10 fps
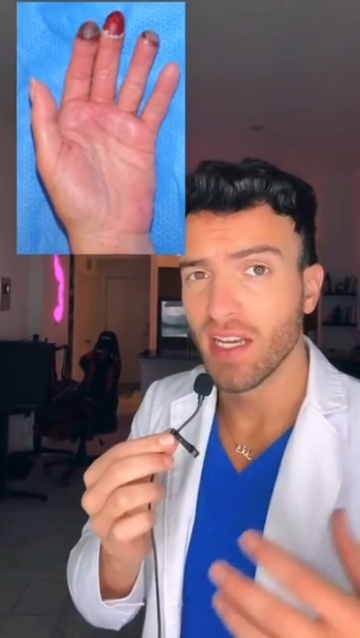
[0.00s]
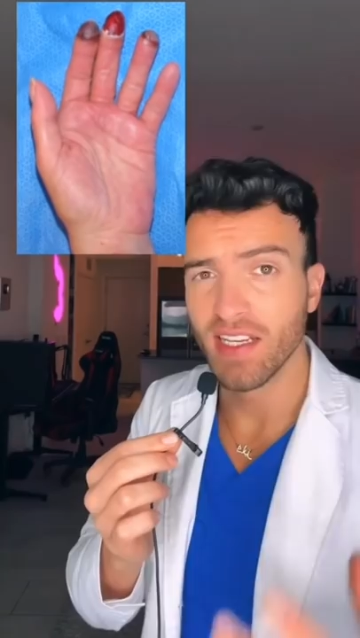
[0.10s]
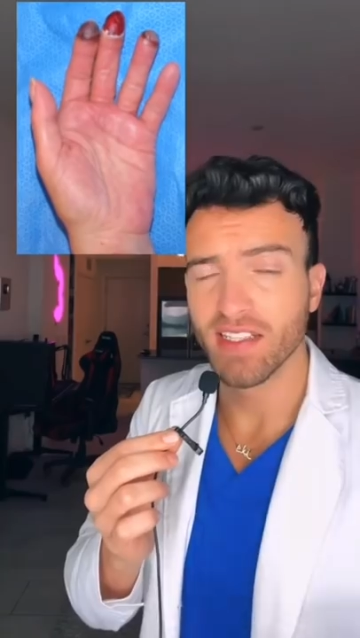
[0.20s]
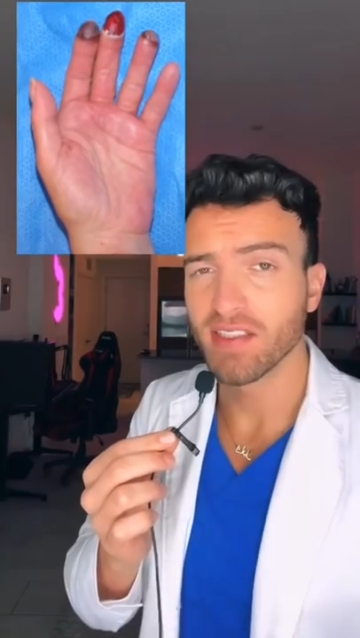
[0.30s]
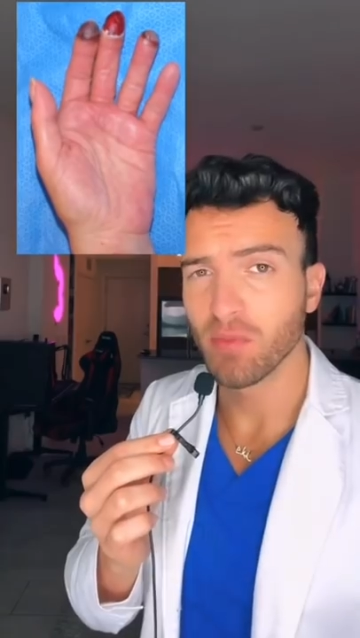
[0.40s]

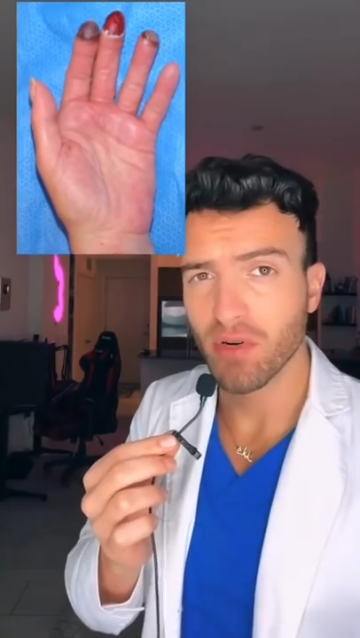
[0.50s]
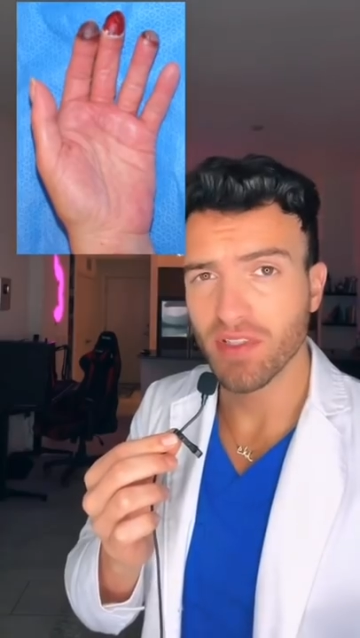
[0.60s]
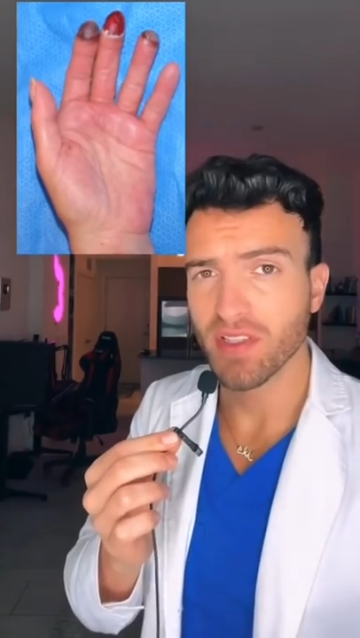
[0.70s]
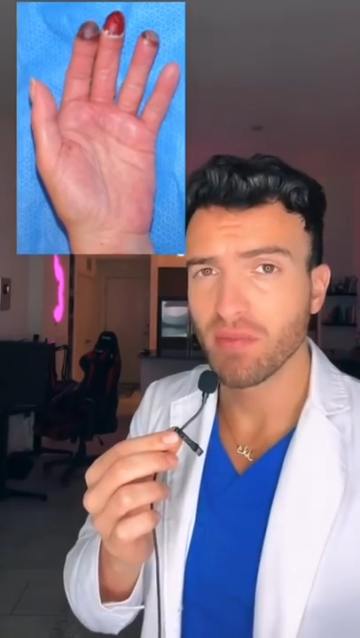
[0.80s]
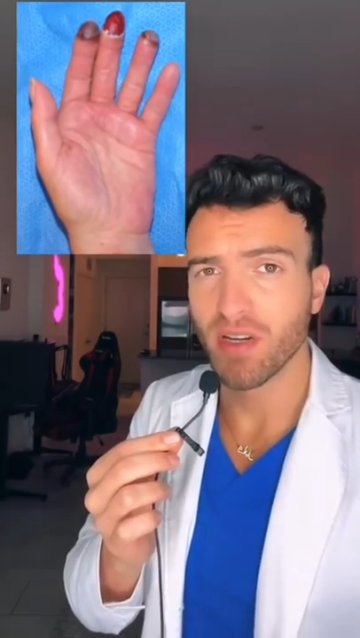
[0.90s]
And distal
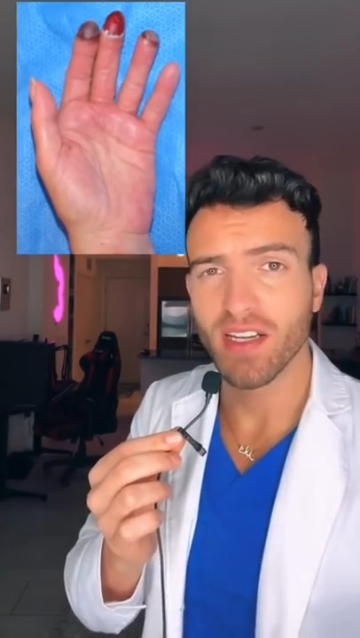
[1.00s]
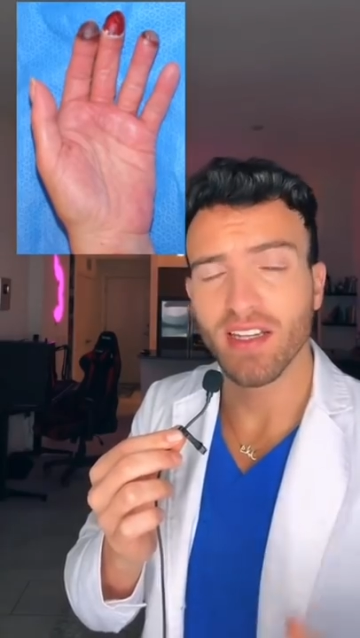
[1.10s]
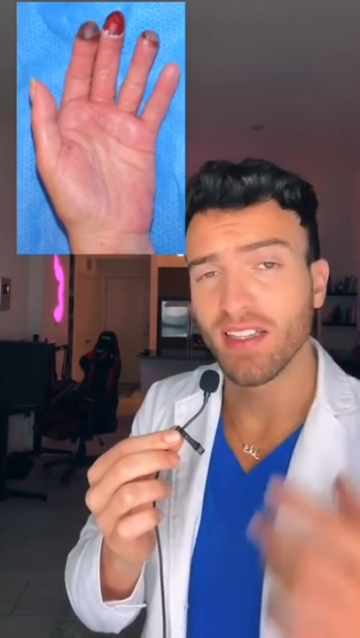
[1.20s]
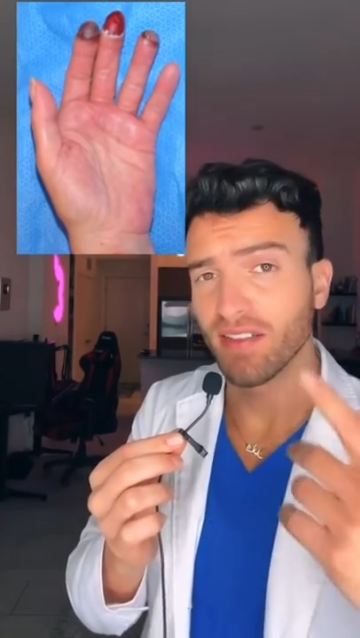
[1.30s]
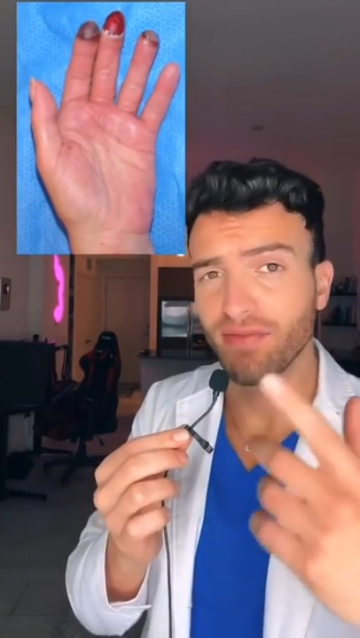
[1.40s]
parts of the
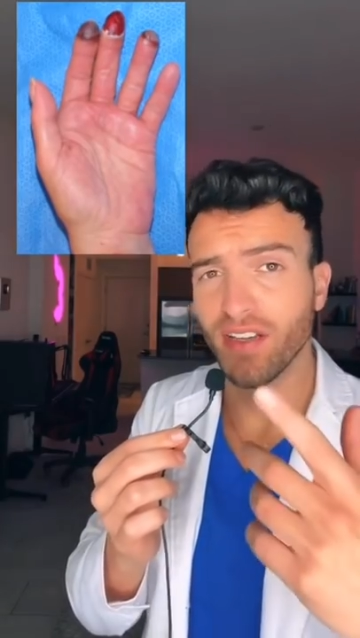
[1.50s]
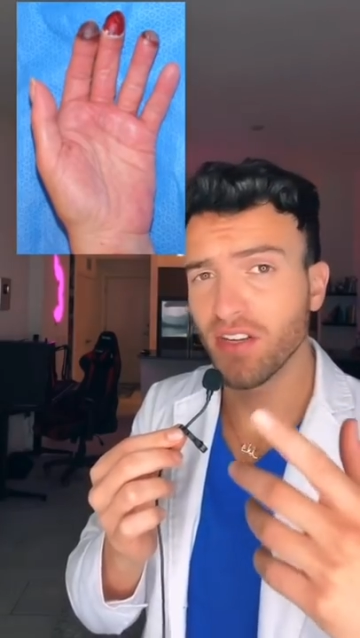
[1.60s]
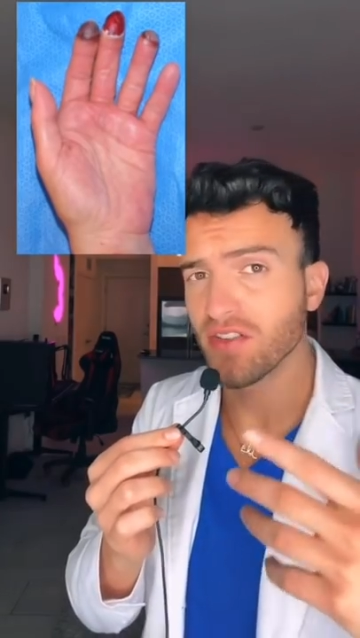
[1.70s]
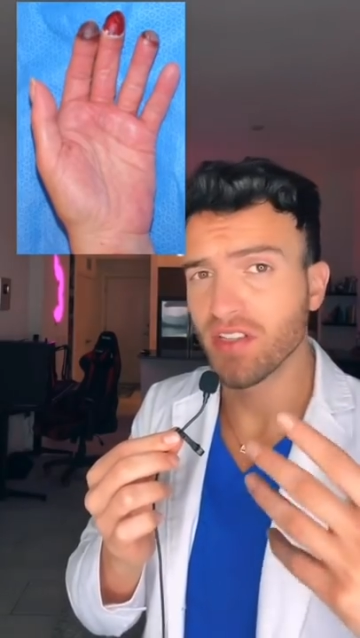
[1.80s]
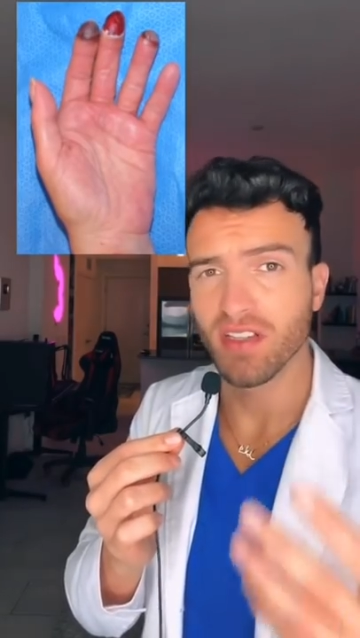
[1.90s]
body, like the
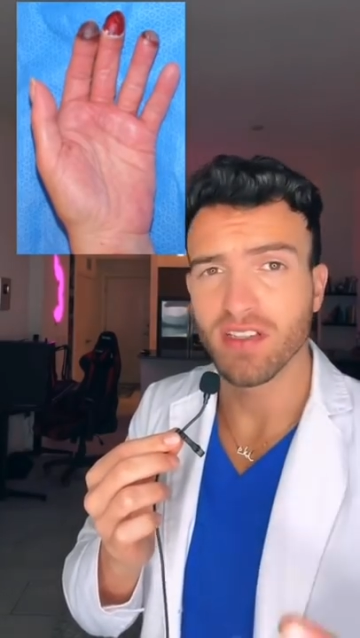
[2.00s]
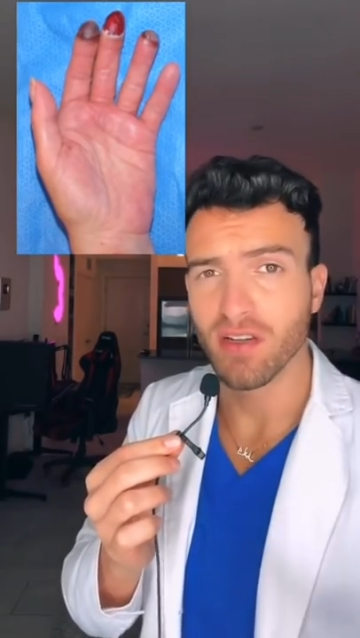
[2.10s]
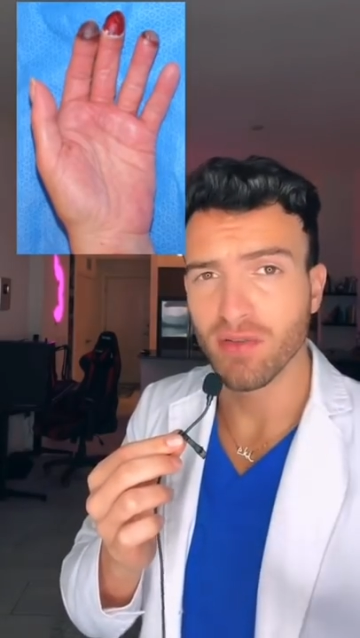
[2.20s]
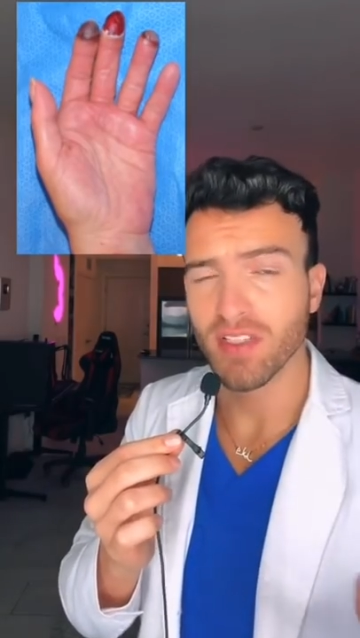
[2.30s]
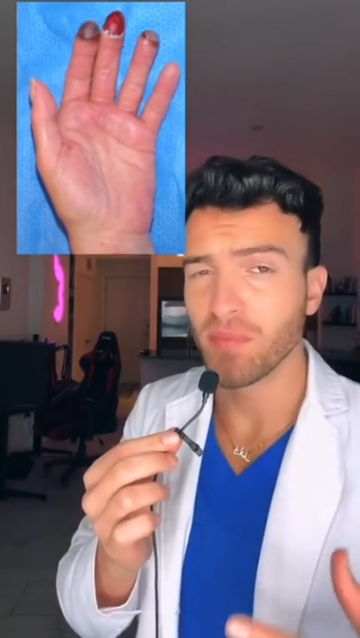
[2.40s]
fingers and the
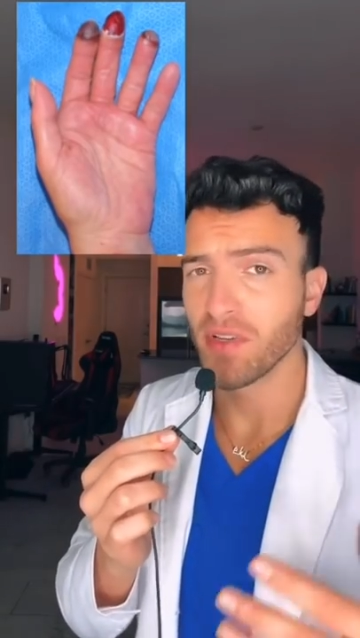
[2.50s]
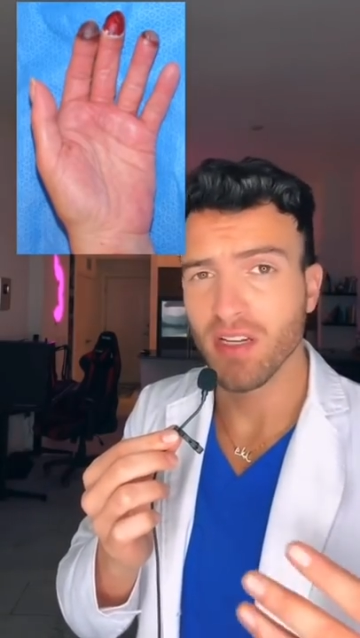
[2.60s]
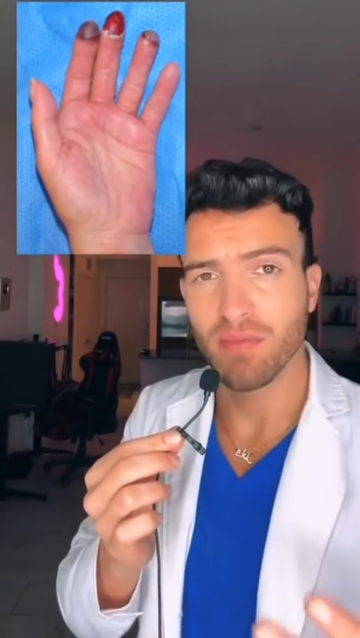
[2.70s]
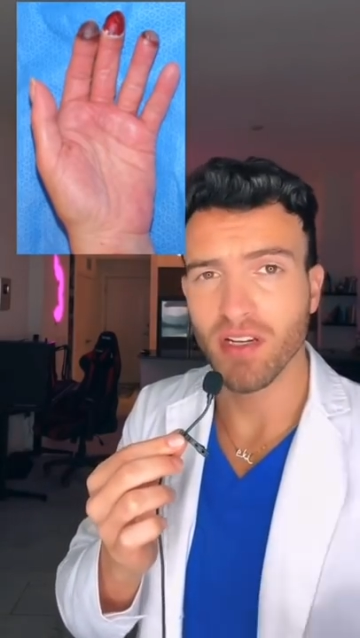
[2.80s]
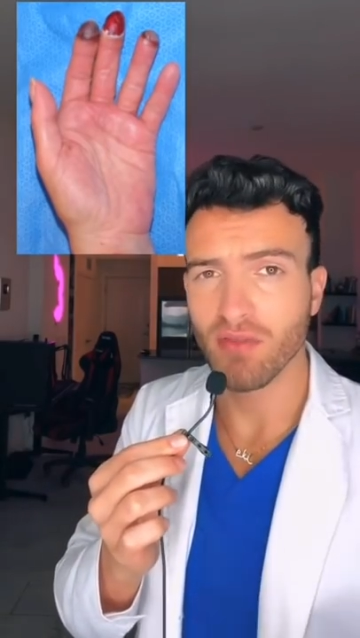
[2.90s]
toes, can
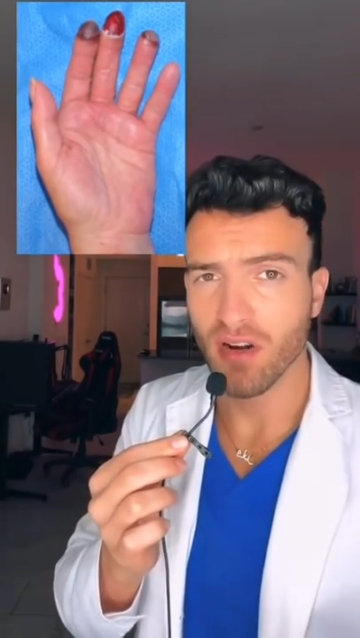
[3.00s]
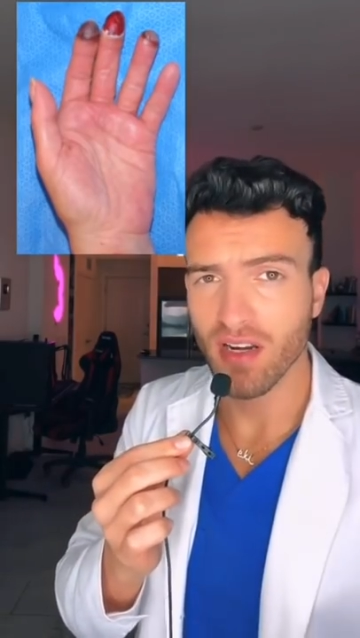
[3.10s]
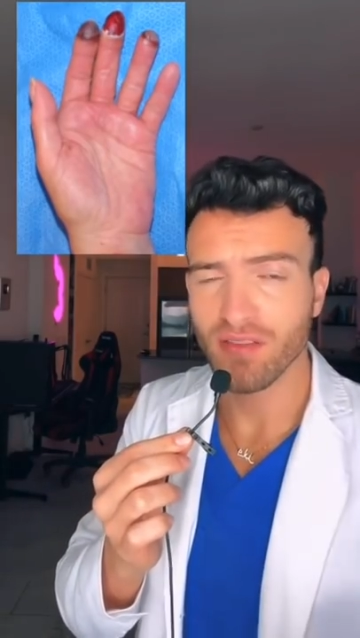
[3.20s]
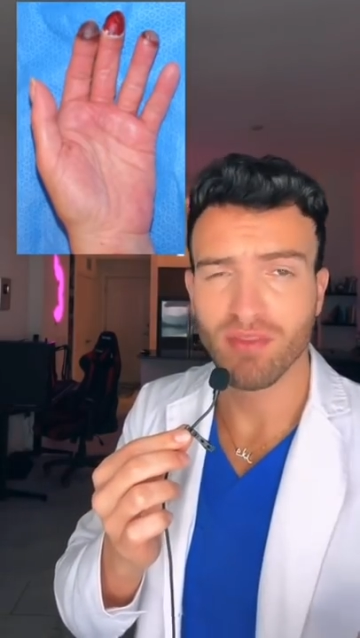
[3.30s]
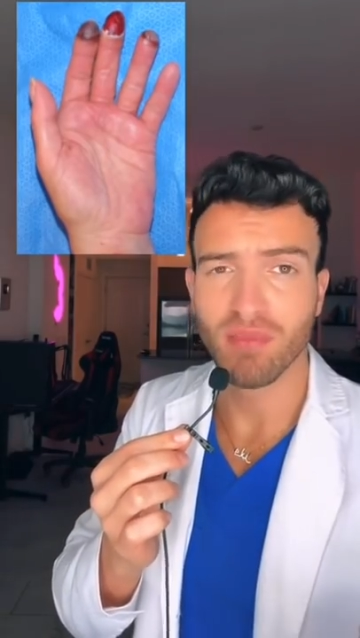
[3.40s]
become
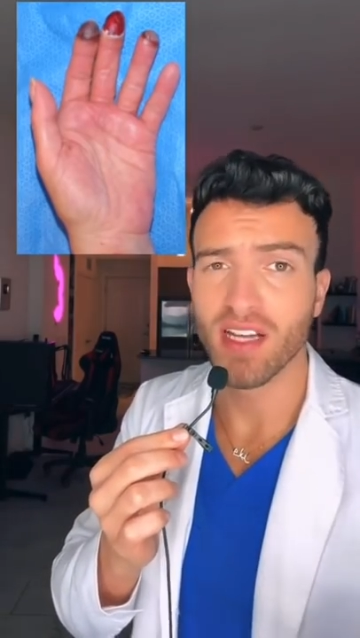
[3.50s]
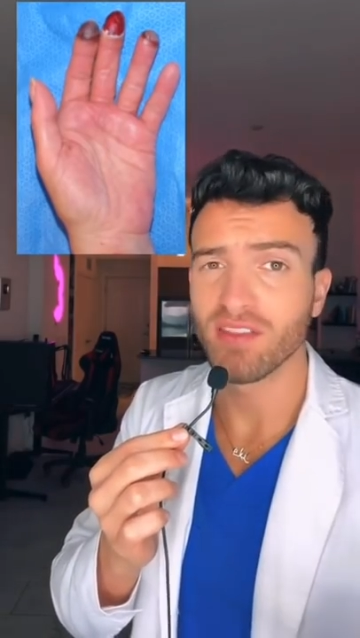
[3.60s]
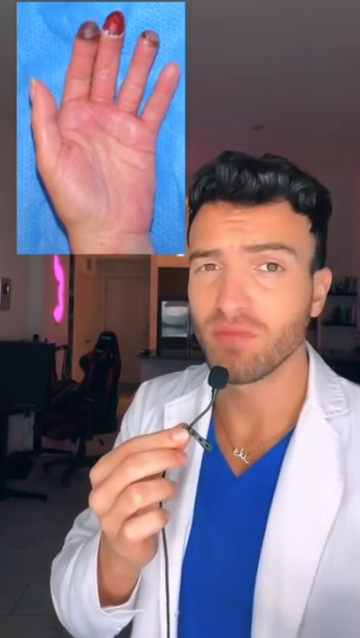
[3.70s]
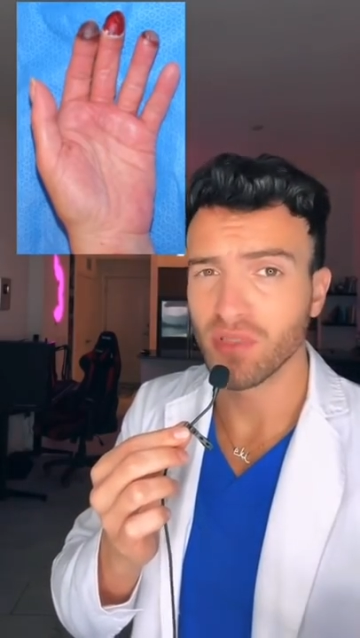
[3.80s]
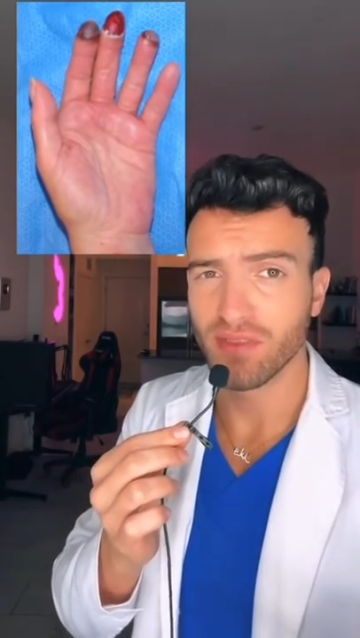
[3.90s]
necrotic from
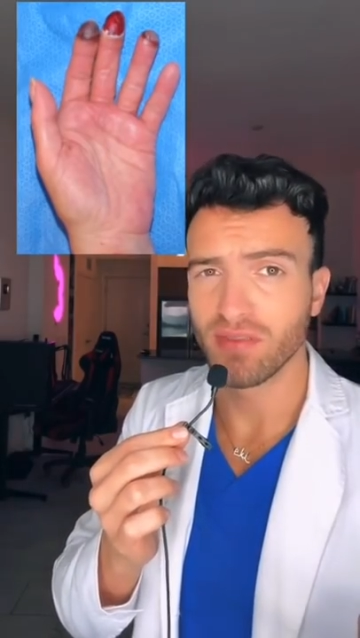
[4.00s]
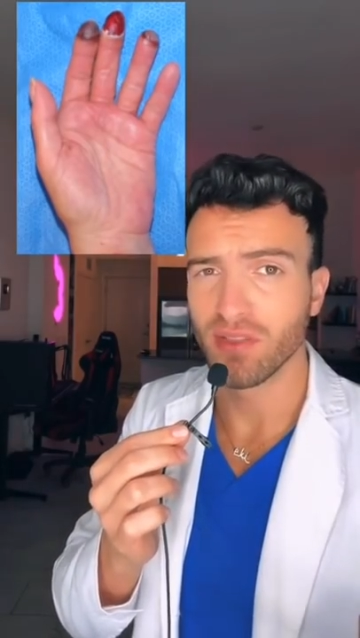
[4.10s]
lack of blood